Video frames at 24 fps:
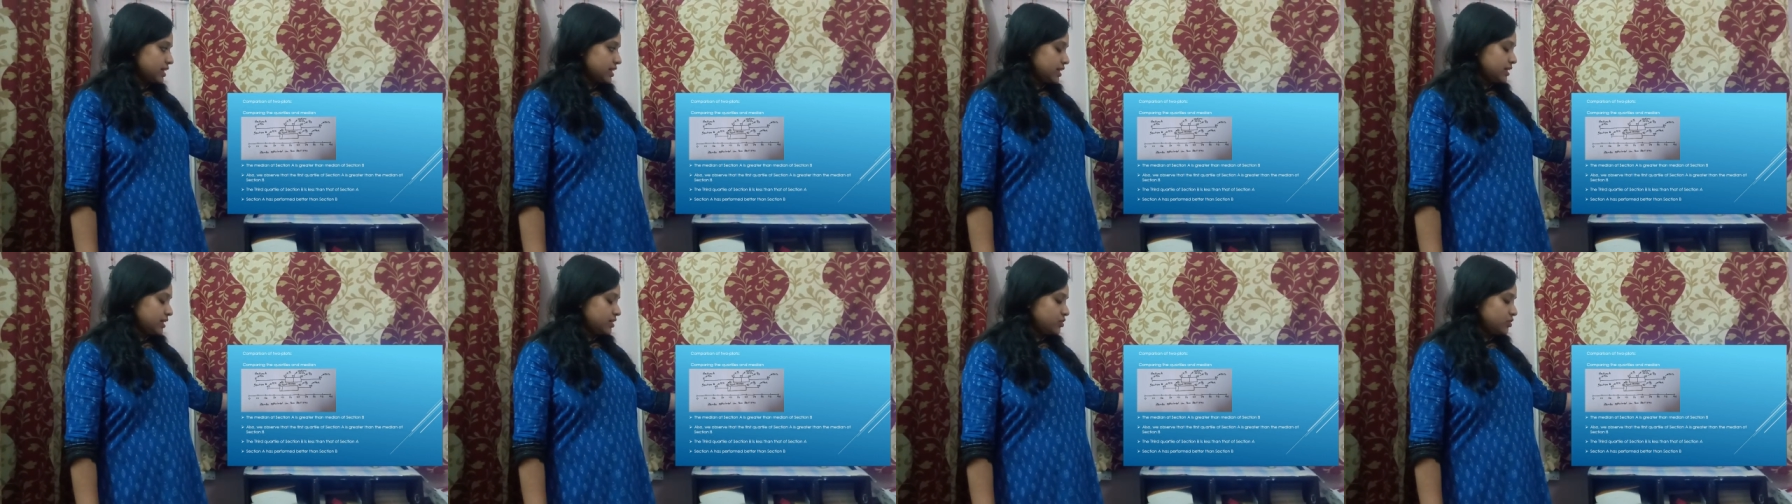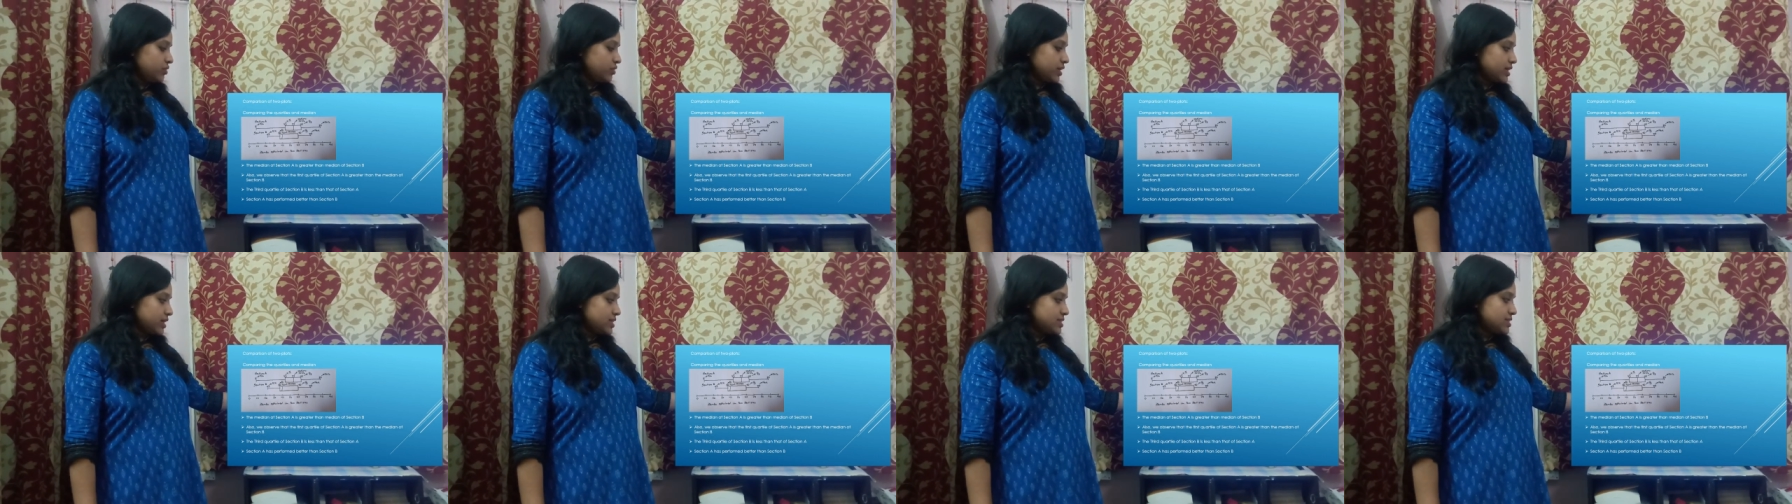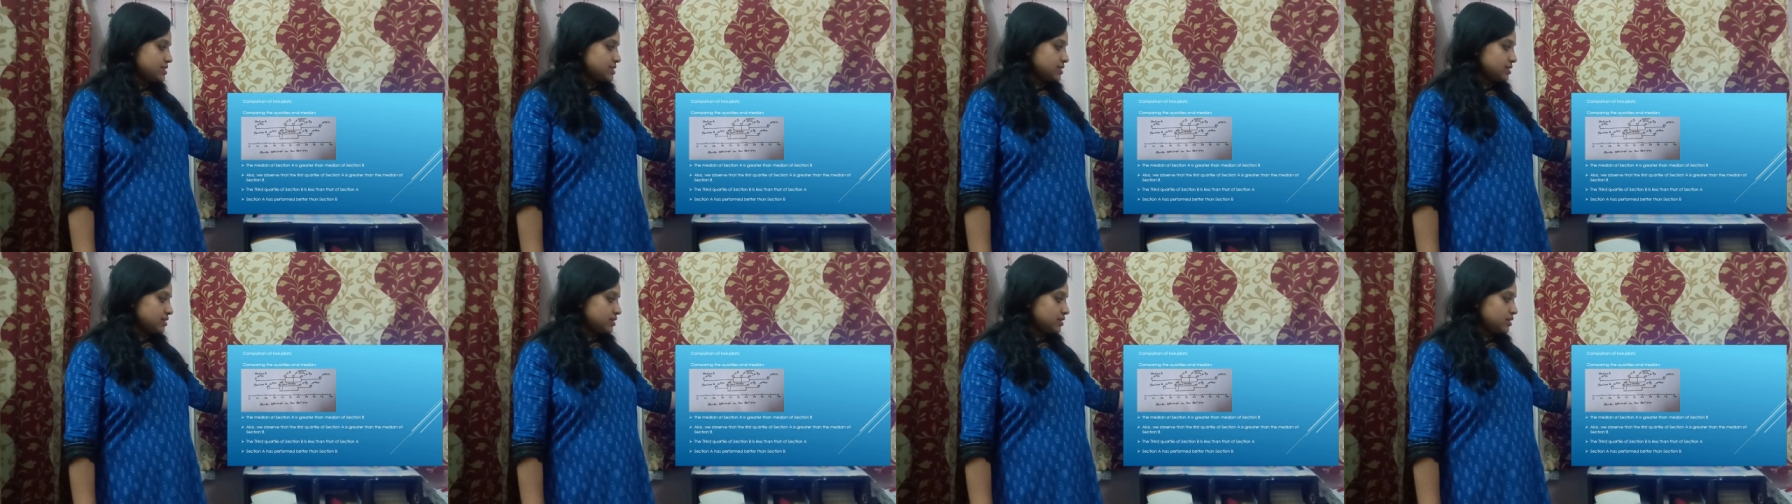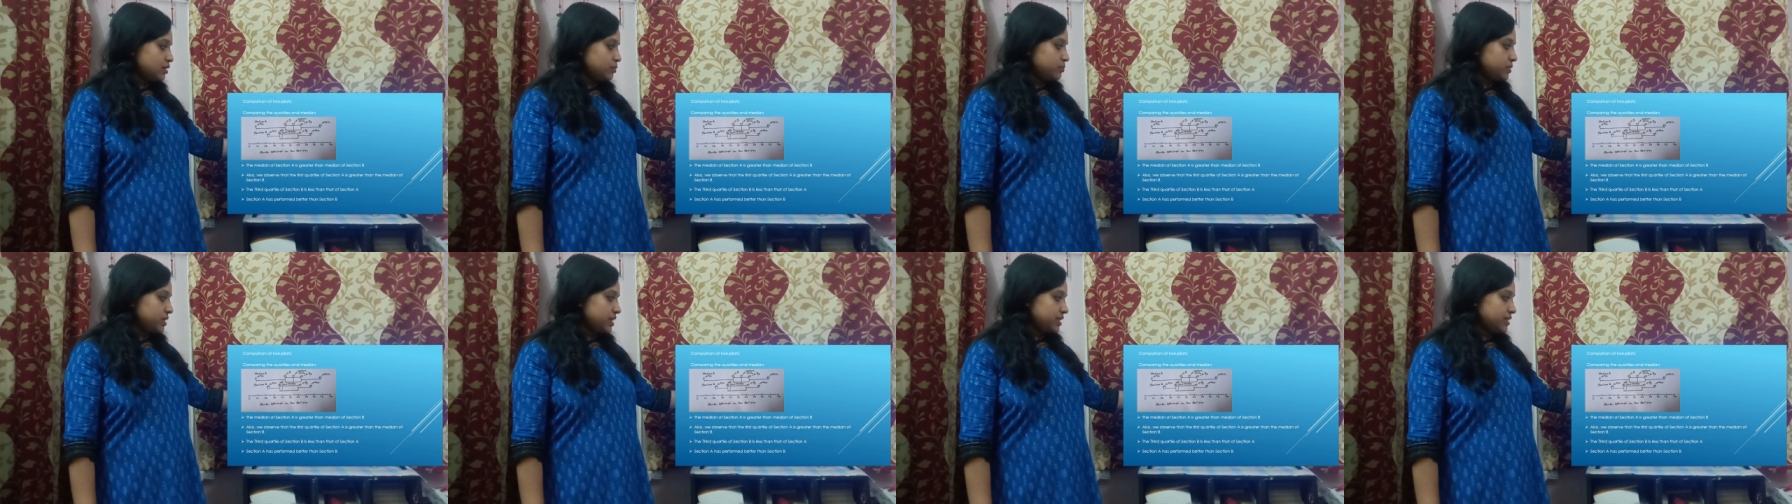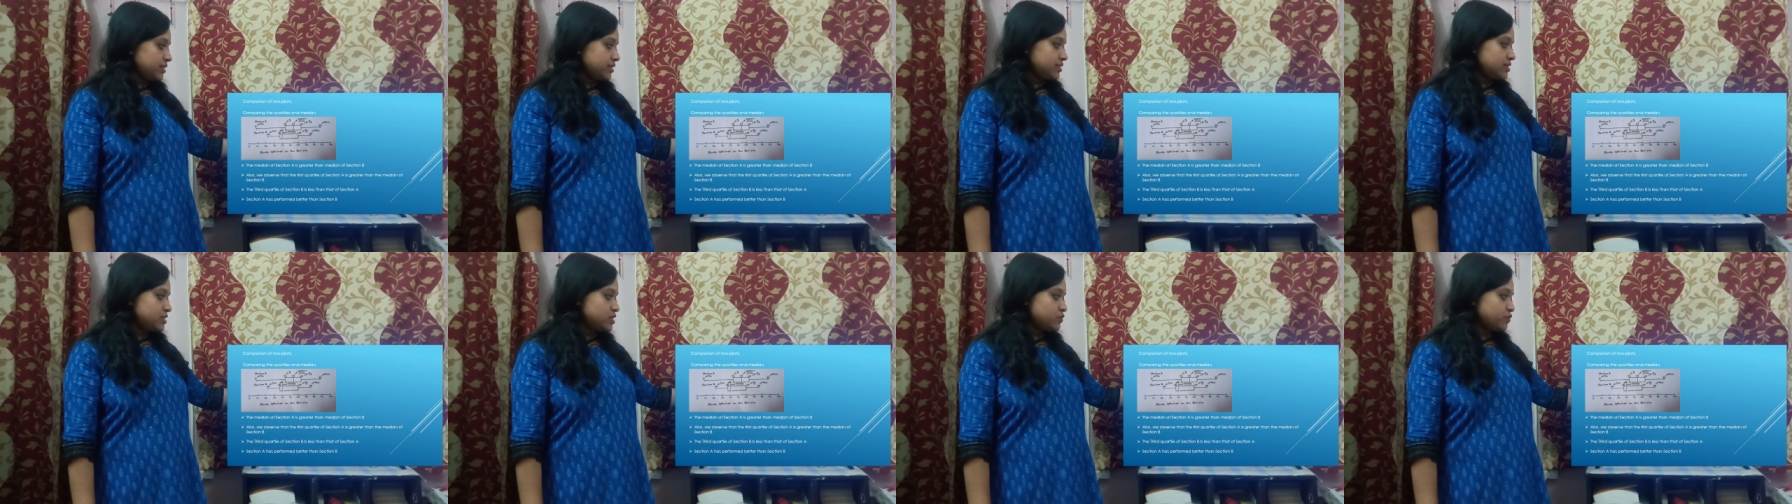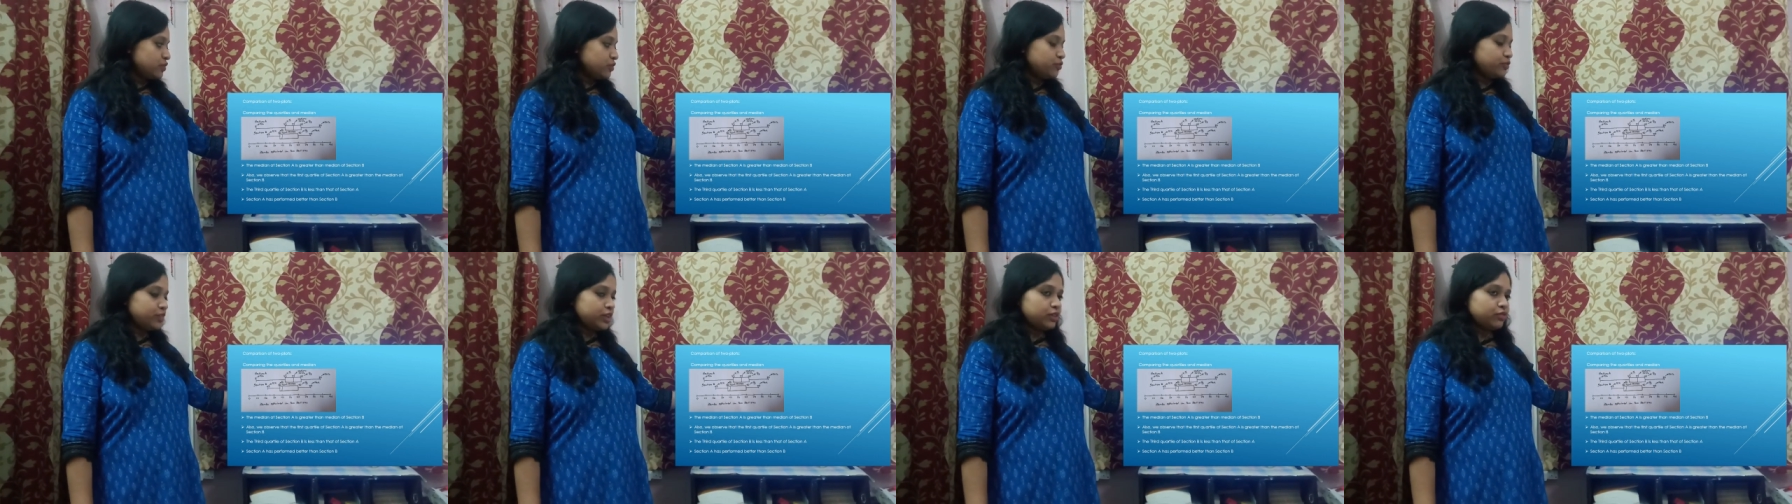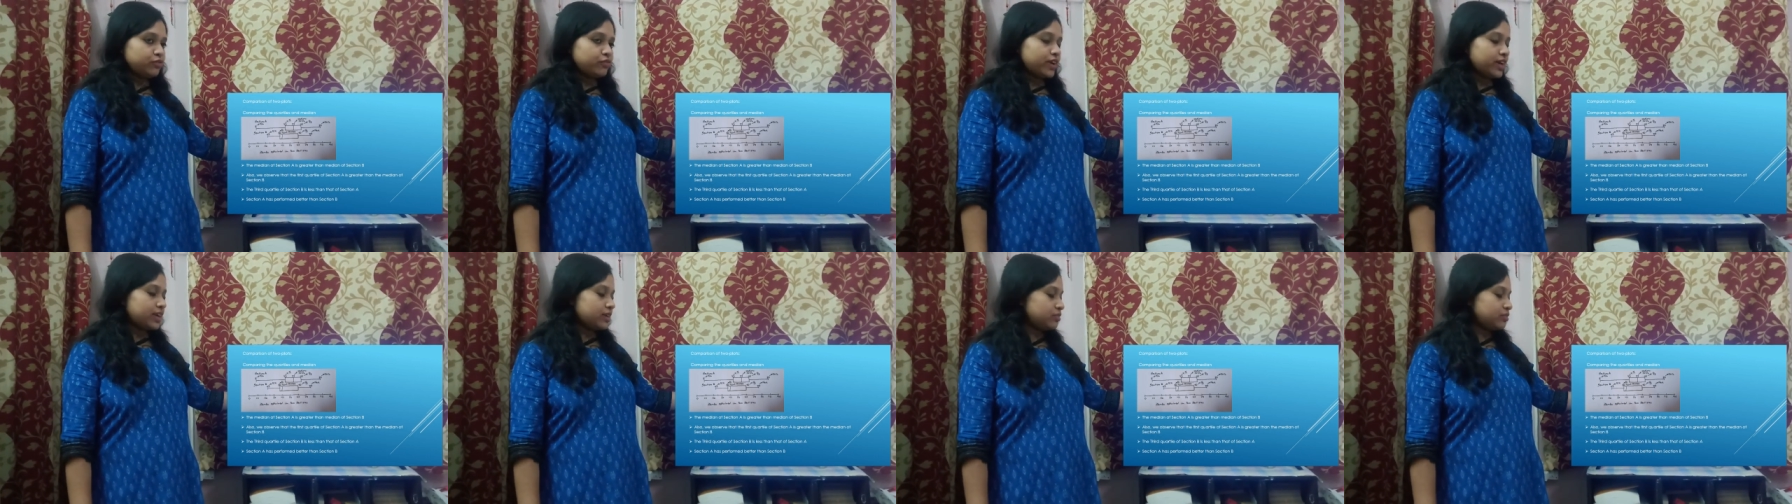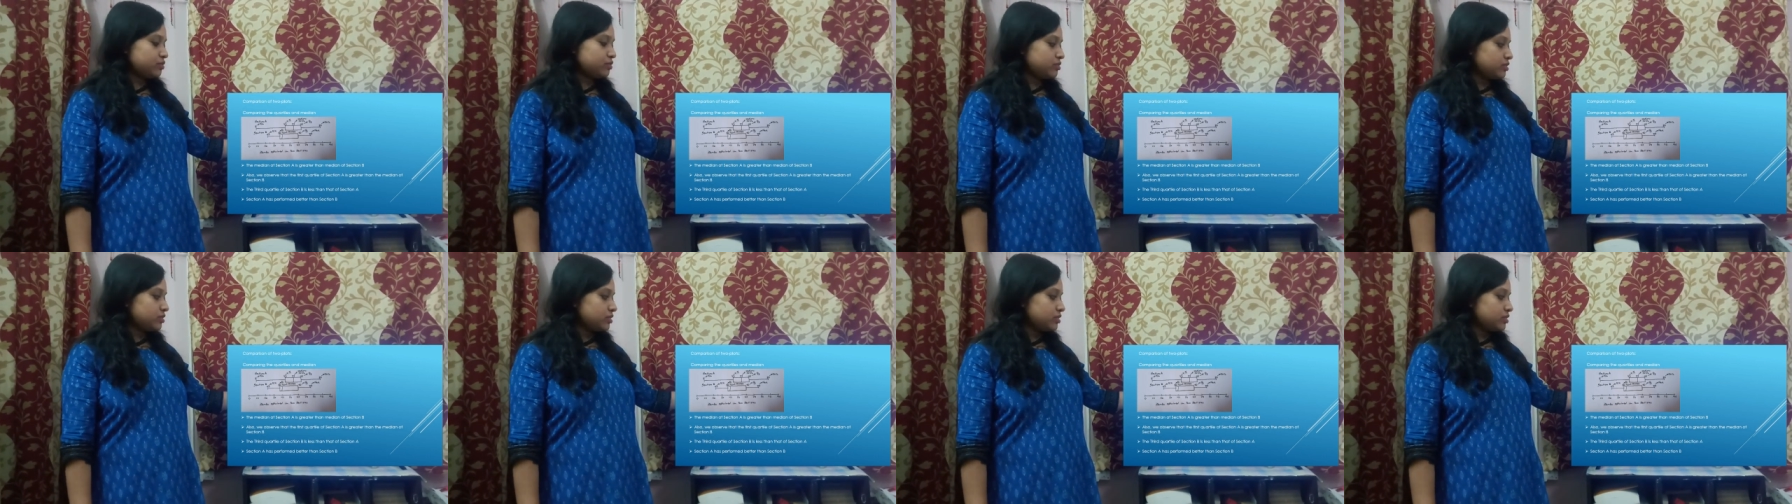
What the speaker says: A you can see the median is 55,